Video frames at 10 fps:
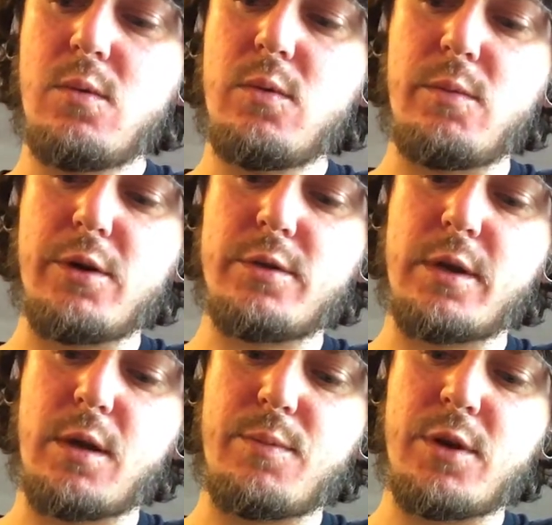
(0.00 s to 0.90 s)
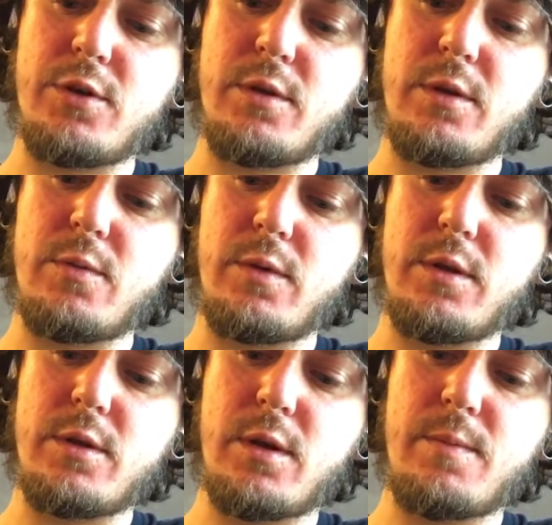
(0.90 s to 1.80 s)
I might just take a pinch of this one
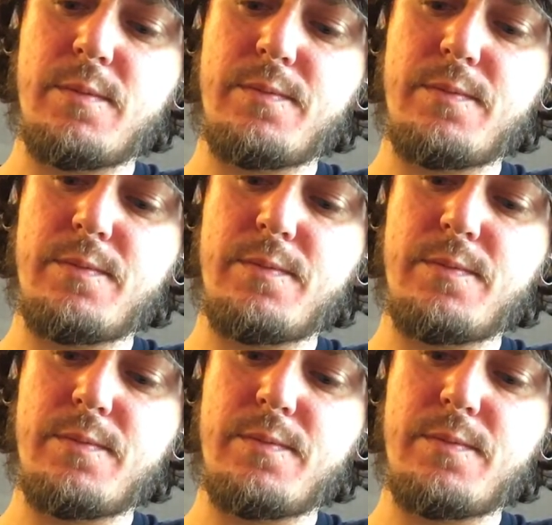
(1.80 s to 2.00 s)
this time.